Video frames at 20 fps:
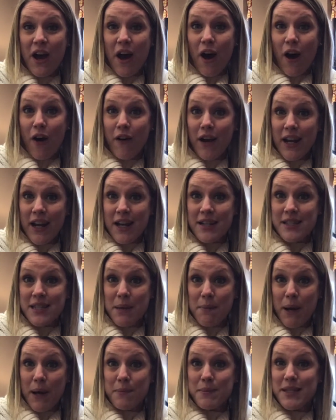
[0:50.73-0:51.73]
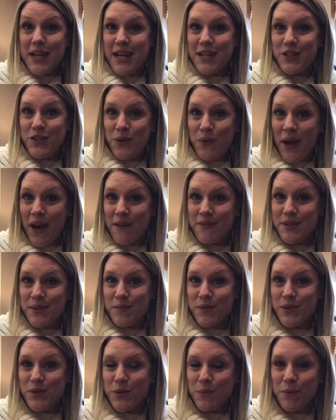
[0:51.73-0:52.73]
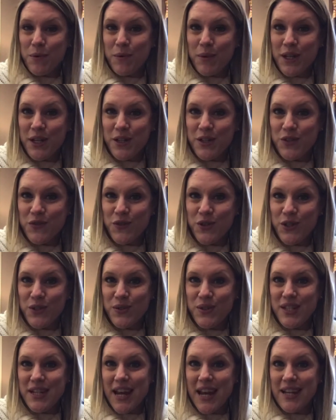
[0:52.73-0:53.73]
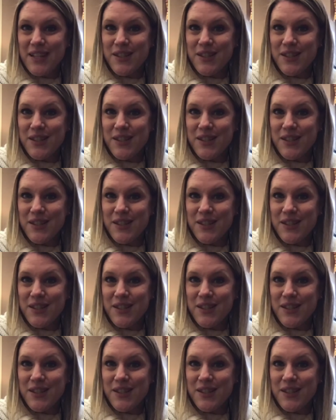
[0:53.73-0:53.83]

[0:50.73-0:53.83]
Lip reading: All right, Husky Pups, I do have some super readers for you today,